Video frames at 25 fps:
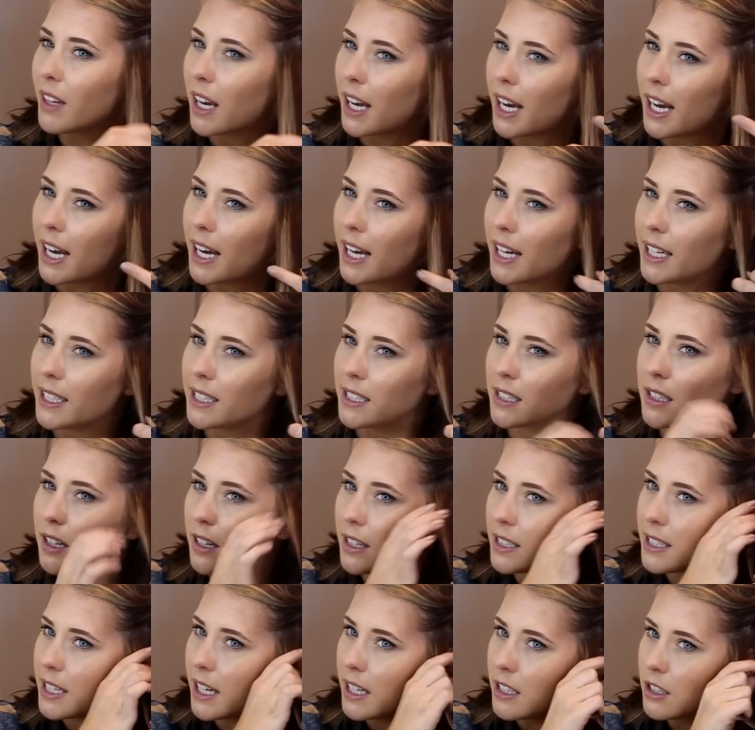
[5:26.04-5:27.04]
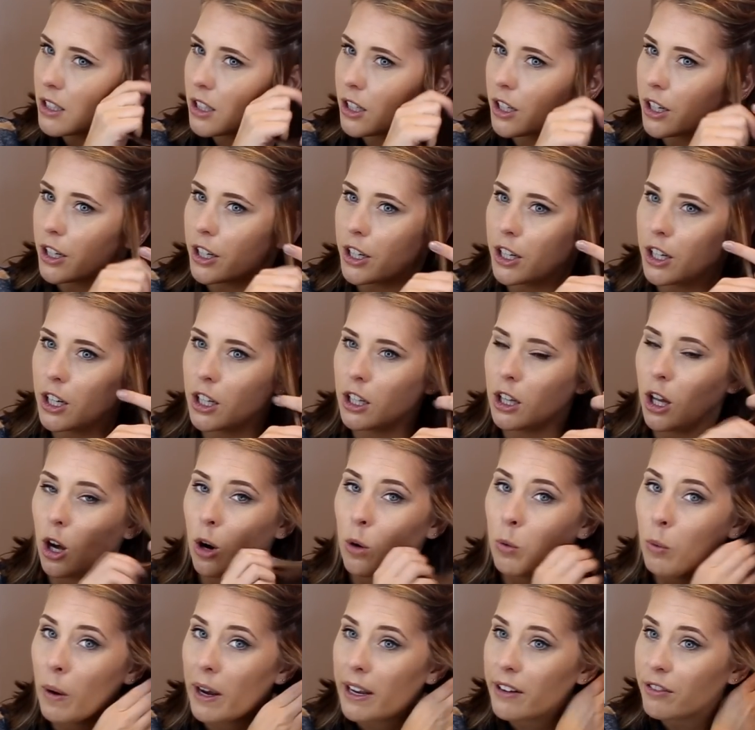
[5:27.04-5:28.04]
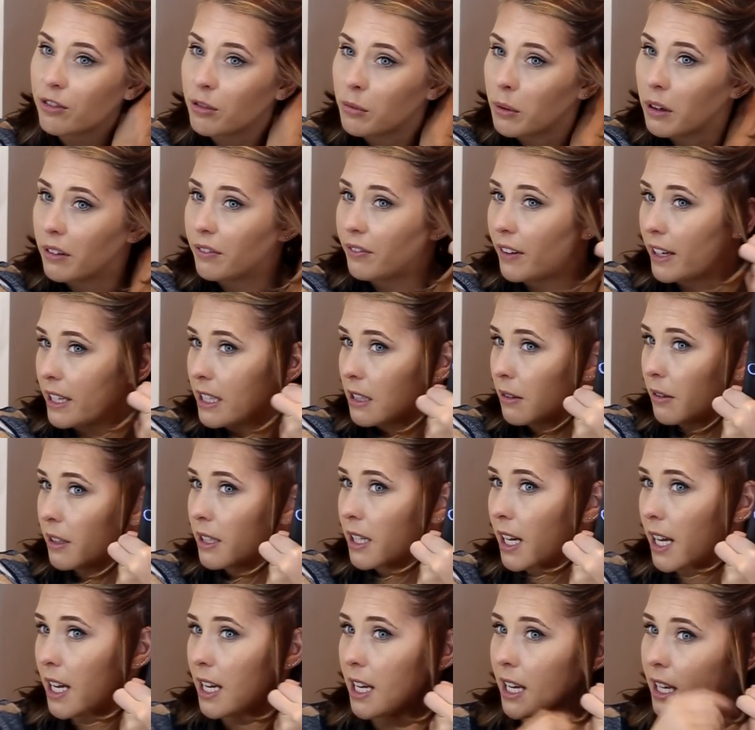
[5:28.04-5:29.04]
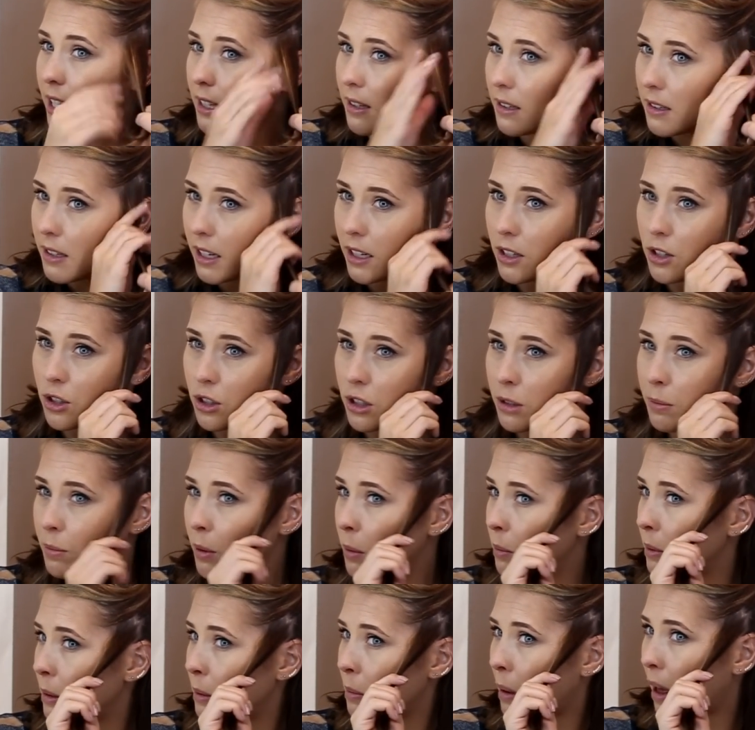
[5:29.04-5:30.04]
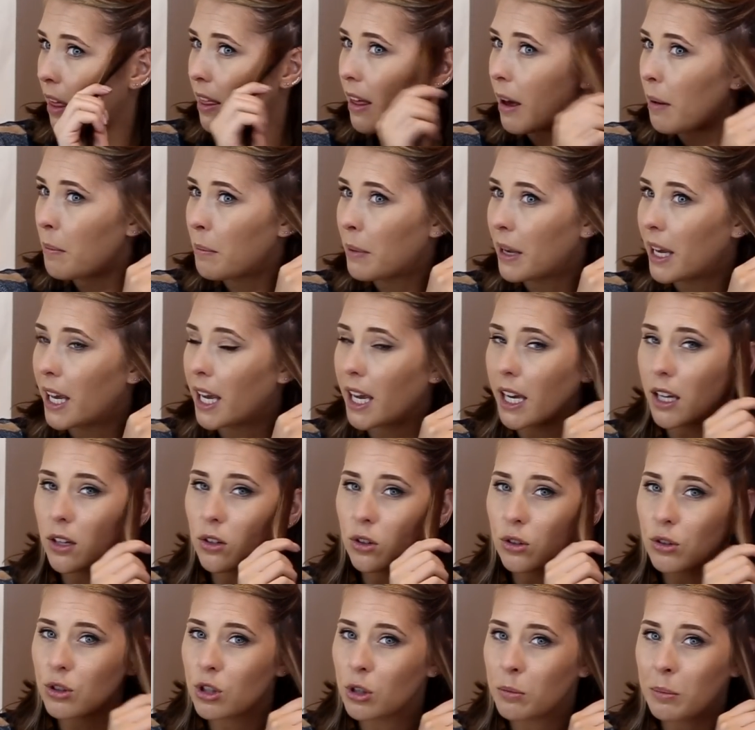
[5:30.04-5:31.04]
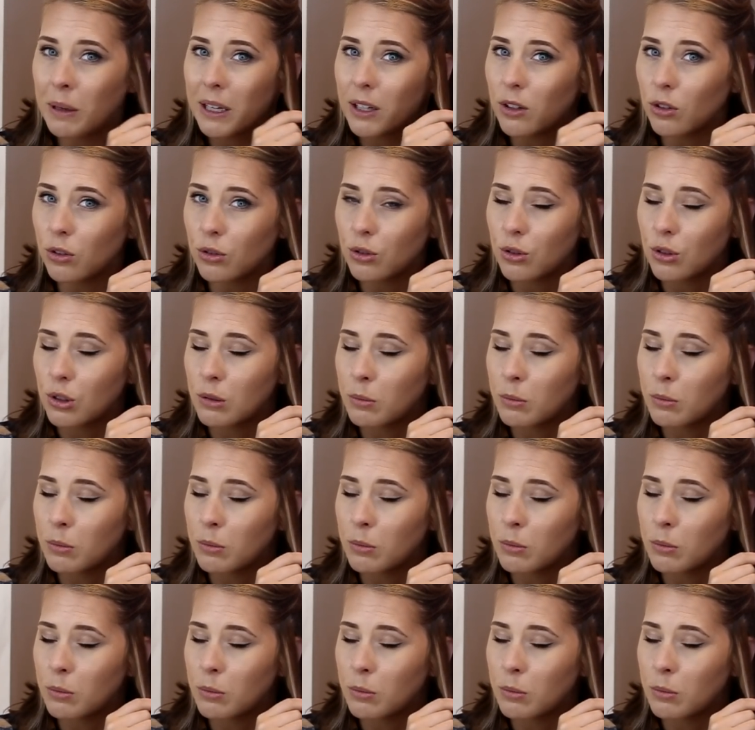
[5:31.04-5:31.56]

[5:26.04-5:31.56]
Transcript: and I tend to curl away from my face, so I take in sections probably about that big, not too